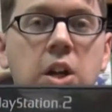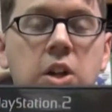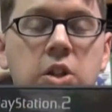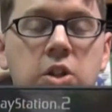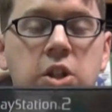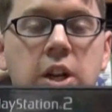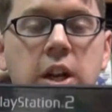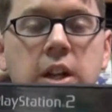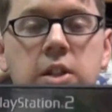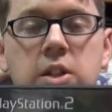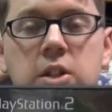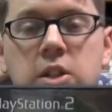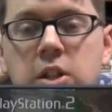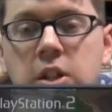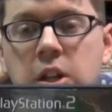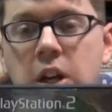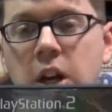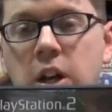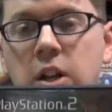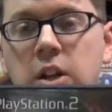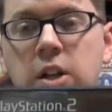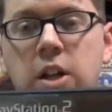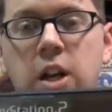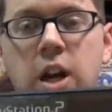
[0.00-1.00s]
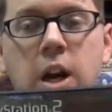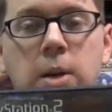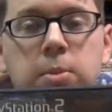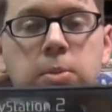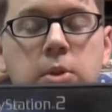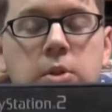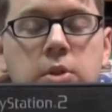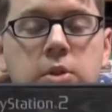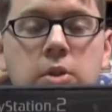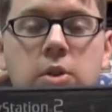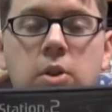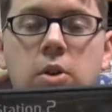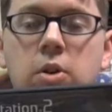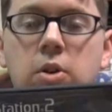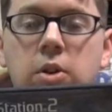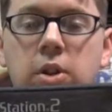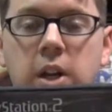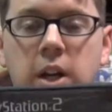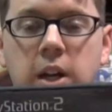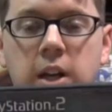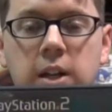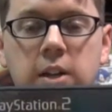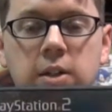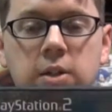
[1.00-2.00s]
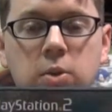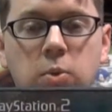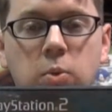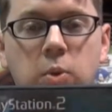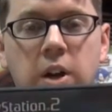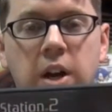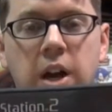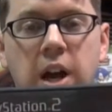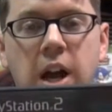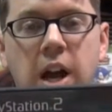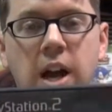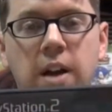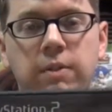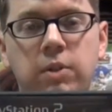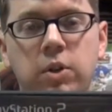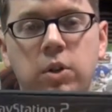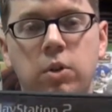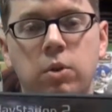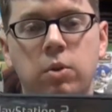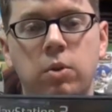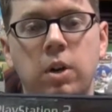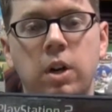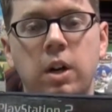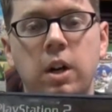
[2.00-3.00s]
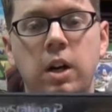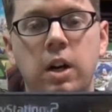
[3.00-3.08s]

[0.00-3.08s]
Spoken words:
jets and helicopters and all kinds of what have you.